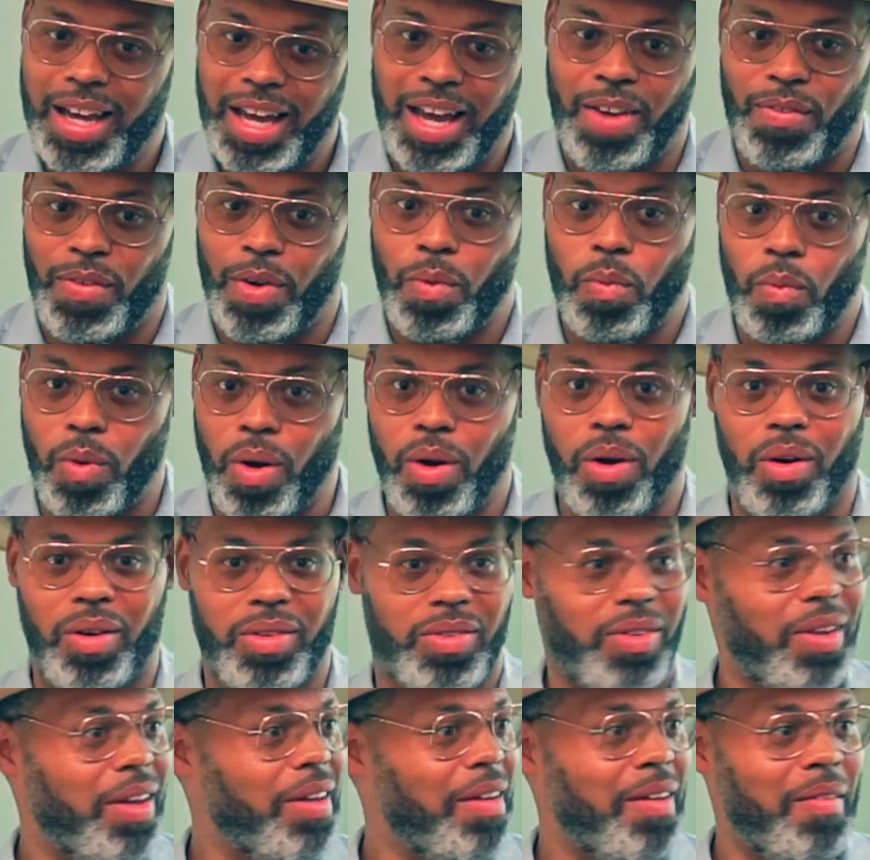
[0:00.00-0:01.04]
if it
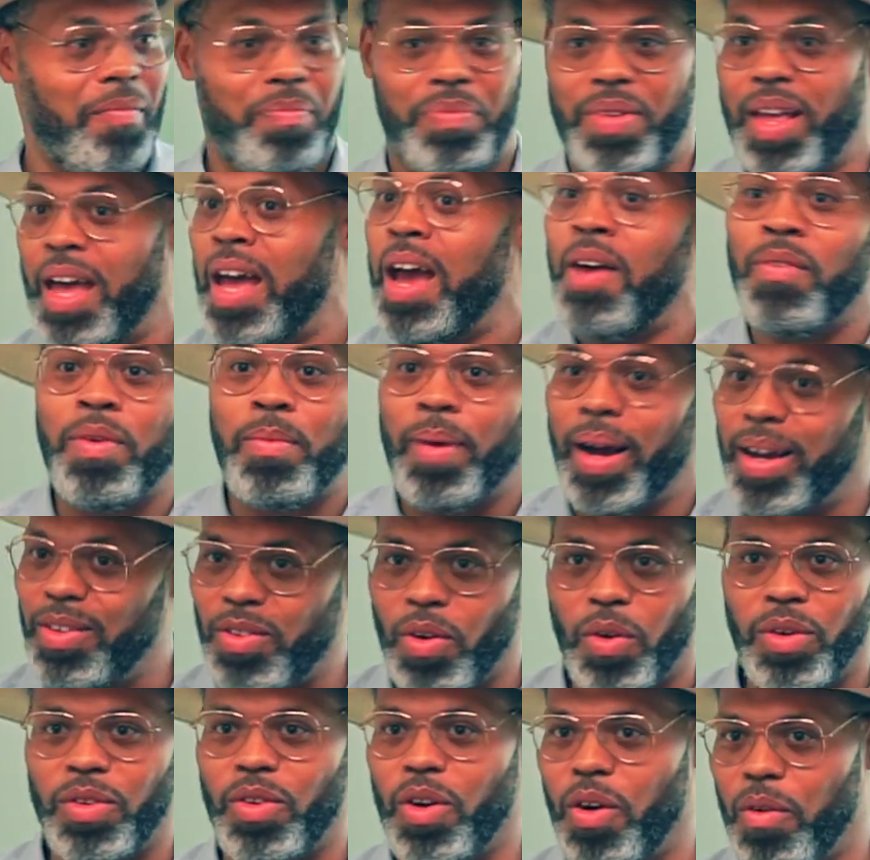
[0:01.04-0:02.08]
works, everybody's
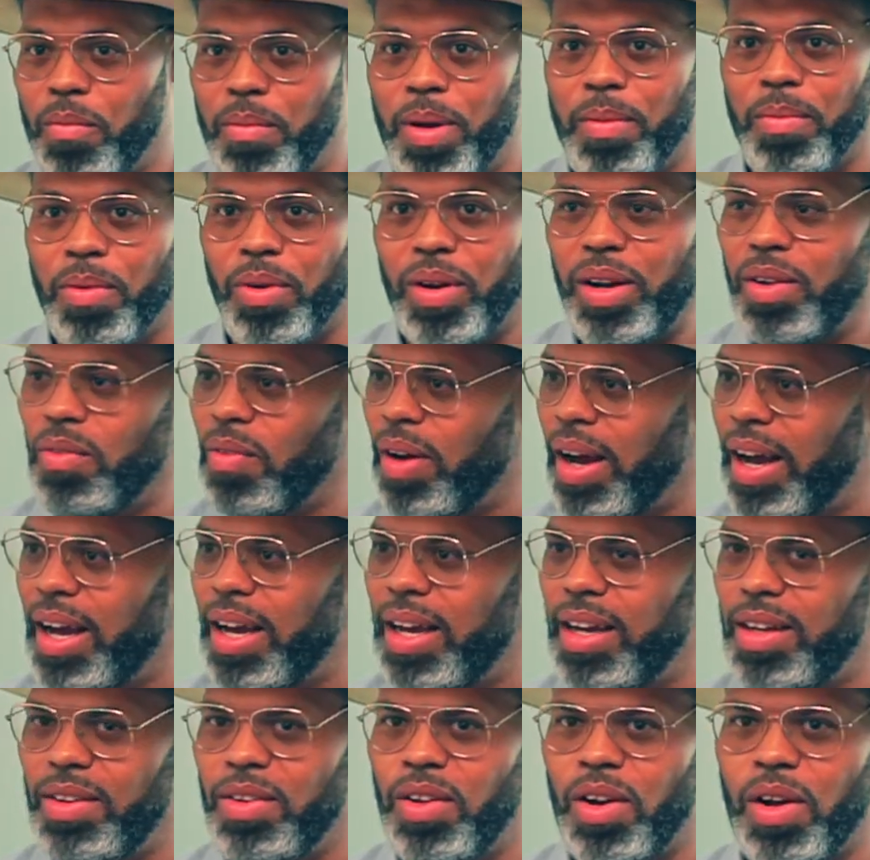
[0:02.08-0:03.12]
always gonna remember it,
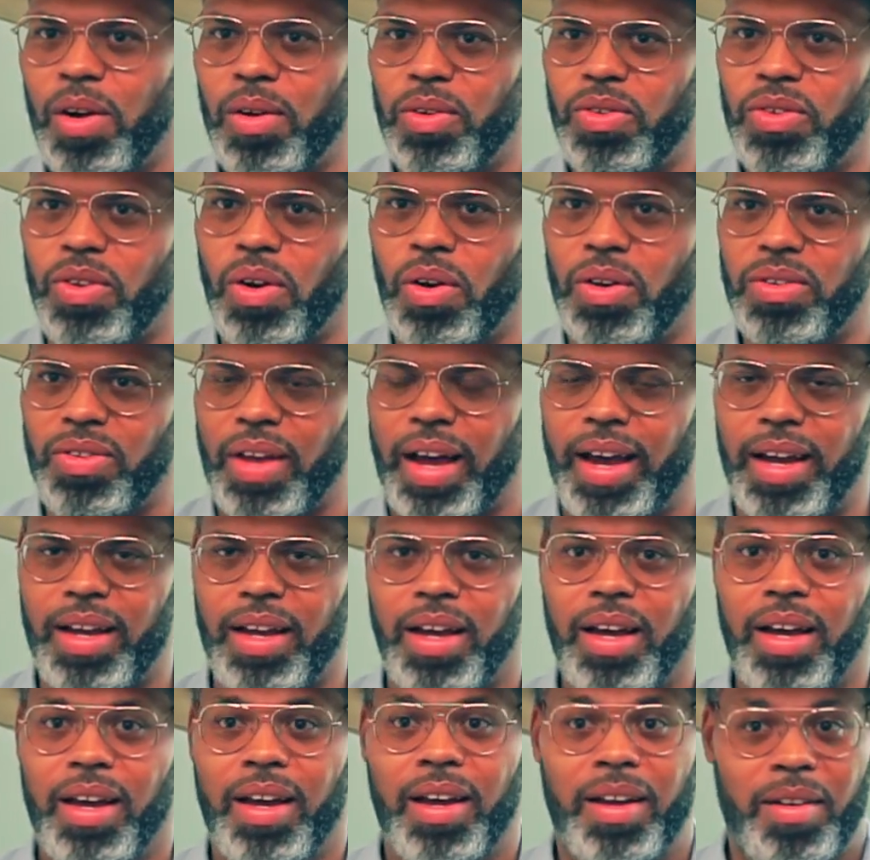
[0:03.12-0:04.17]
right? You know, so it's like
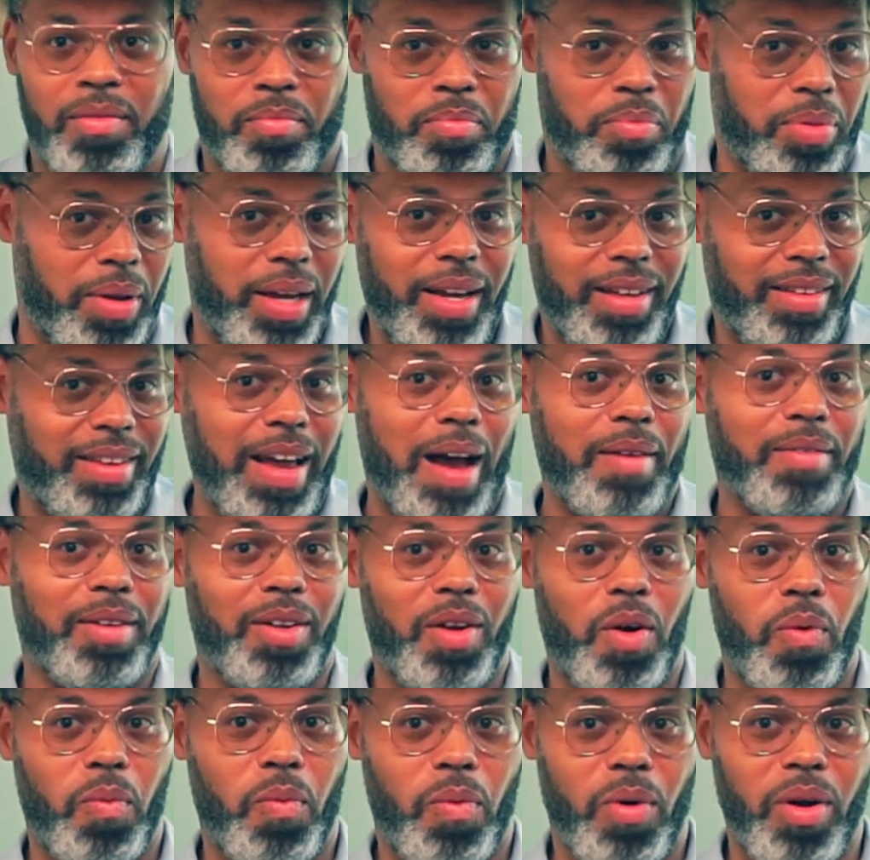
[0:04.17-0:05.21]
plenty of times it
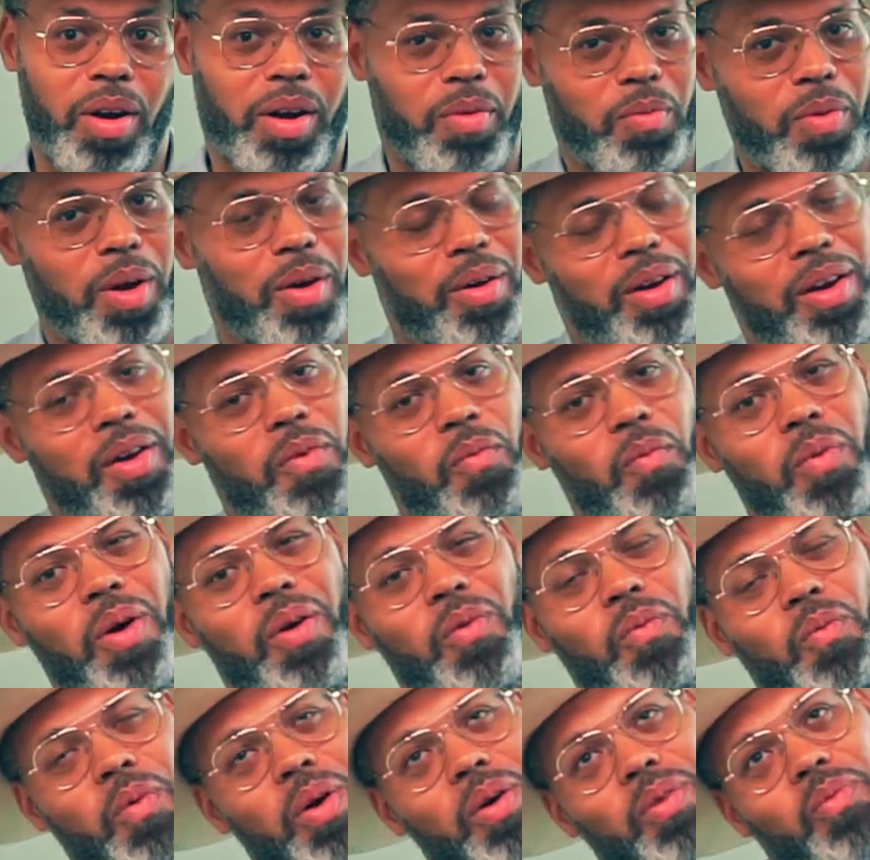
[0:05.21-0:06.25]
don't work.
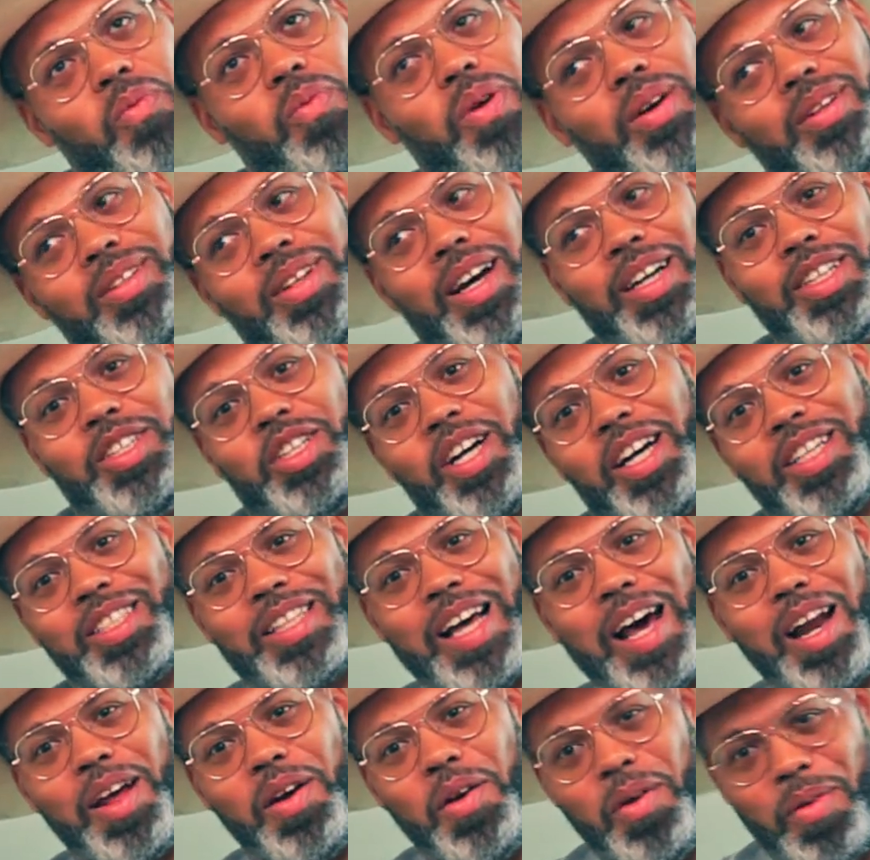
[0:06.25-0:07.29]
We'll adjust
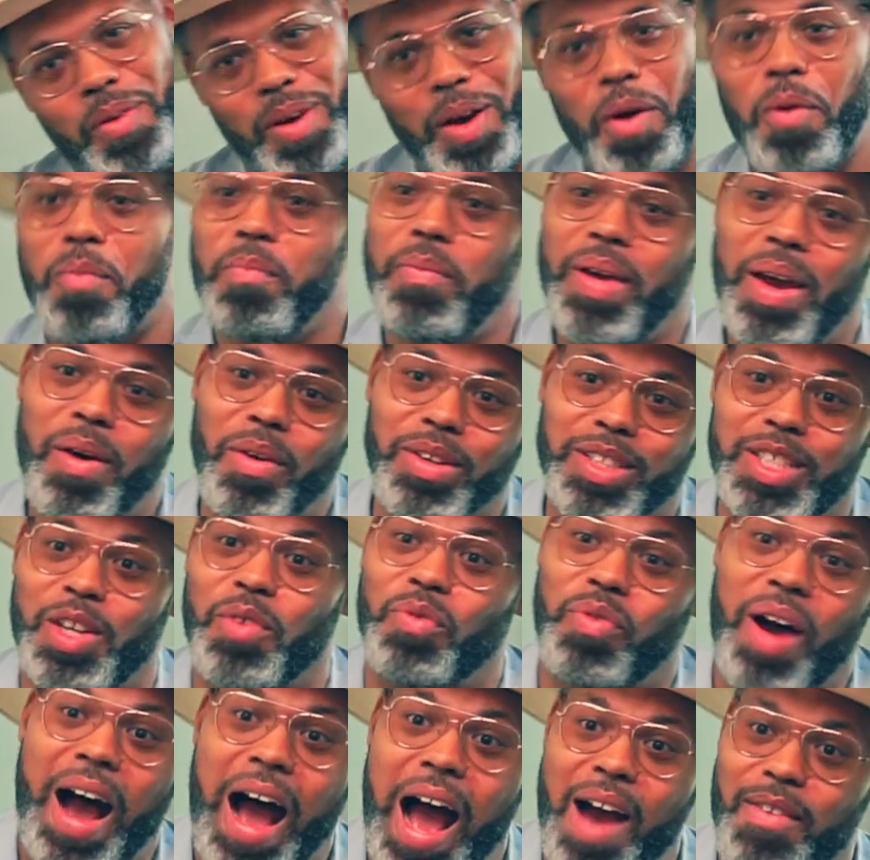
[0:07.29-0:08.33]
out. It'll
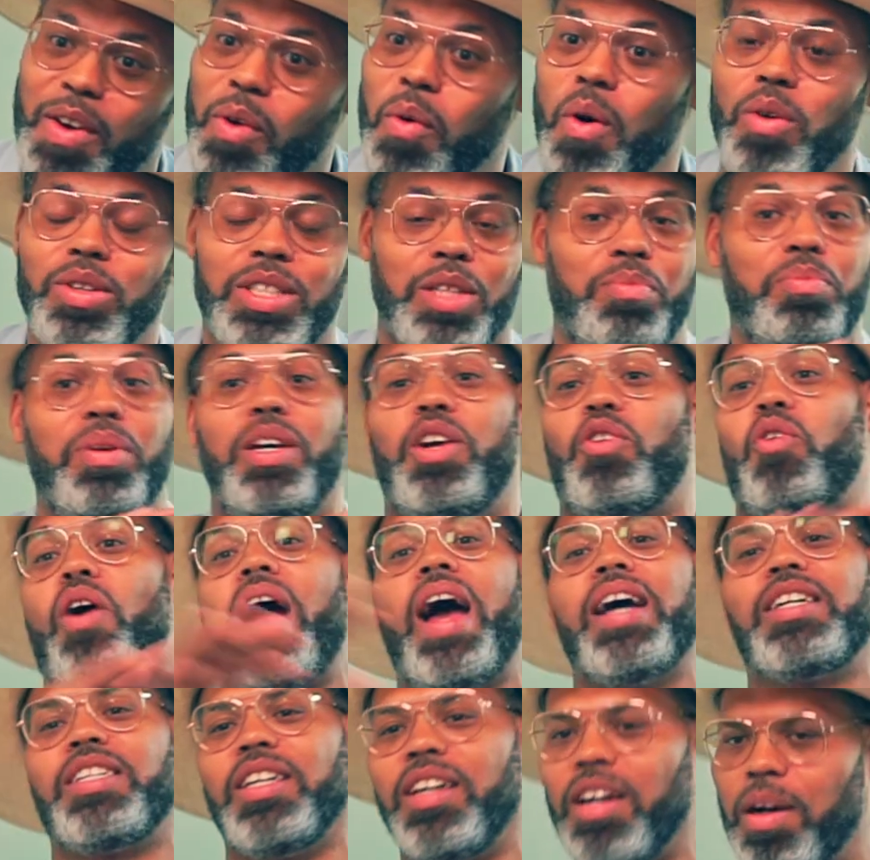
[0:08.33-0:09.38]
survive. It won't just be
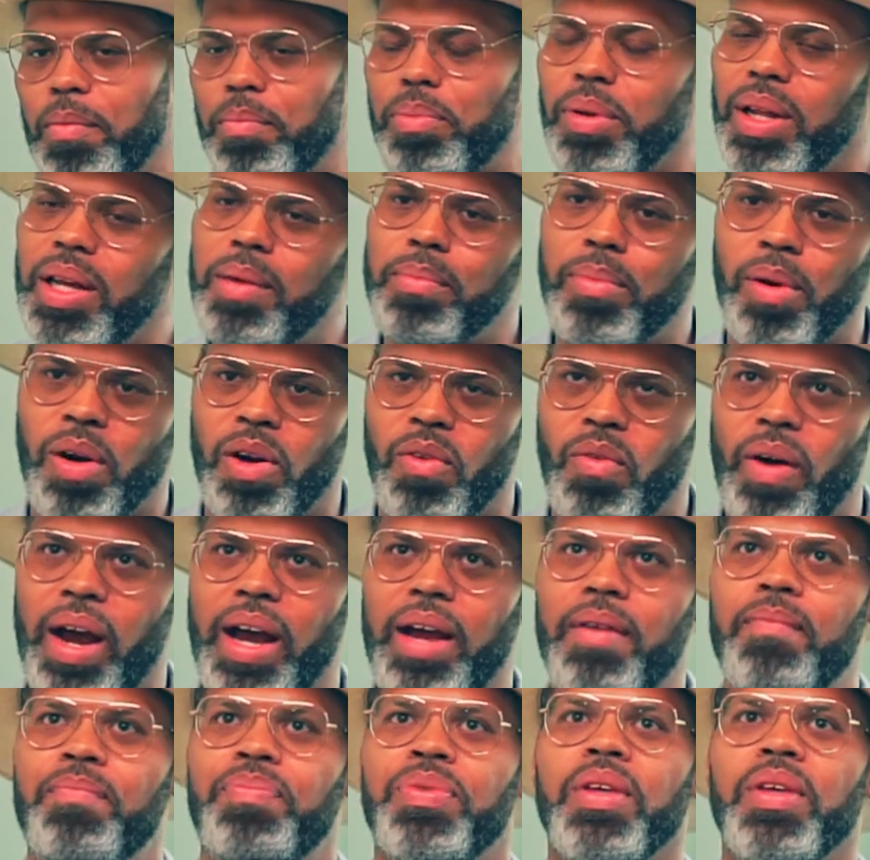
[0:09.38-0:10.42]
crash and complete burn, right?